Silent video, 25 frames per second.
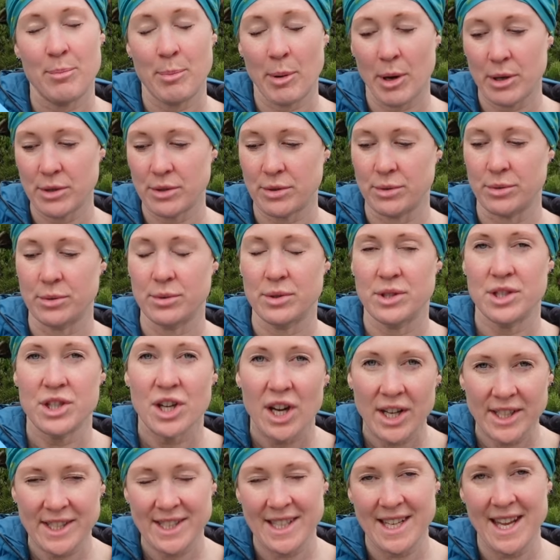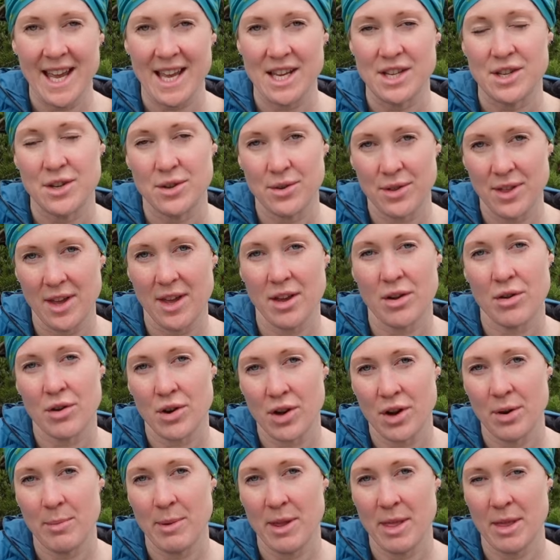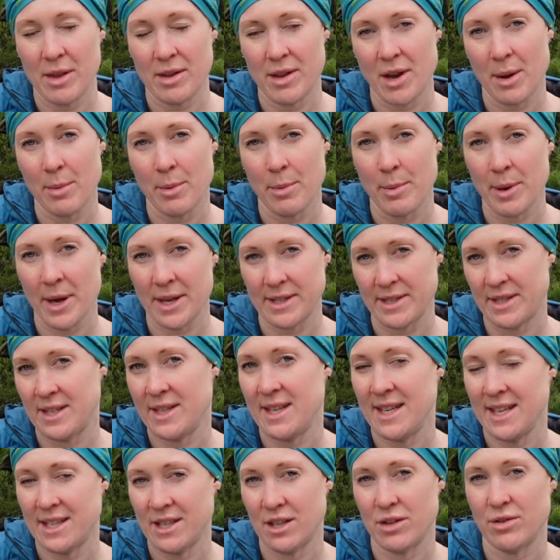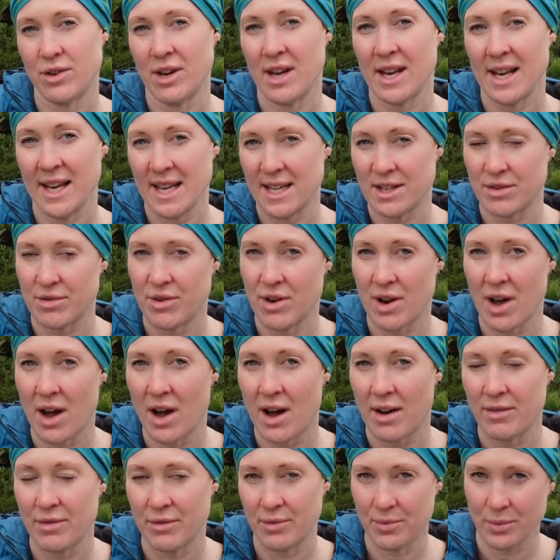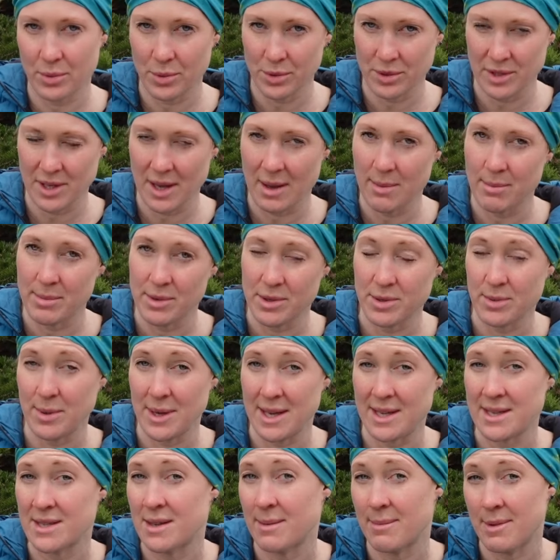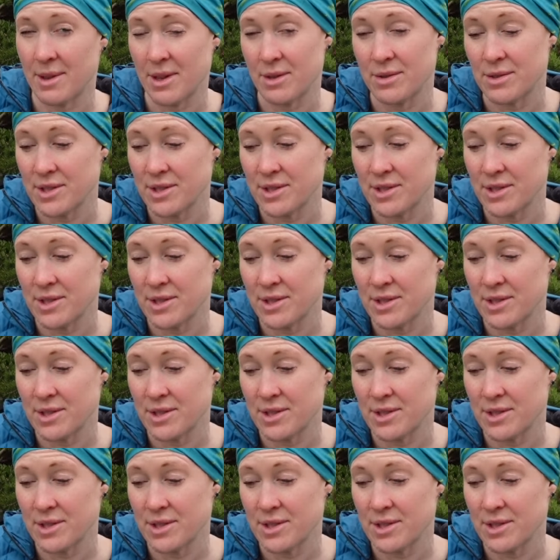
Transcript: bottle just in case you think you're going to be the type of person that needs to drink 1.5 litres of water in between some of those